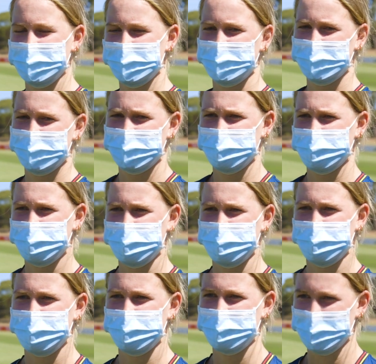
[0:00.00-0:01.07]
Awesome.
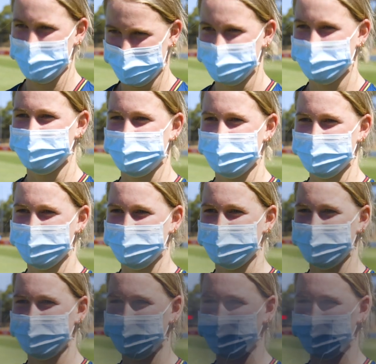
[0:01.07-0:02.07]
Thanks, Teah. Enjoy the win.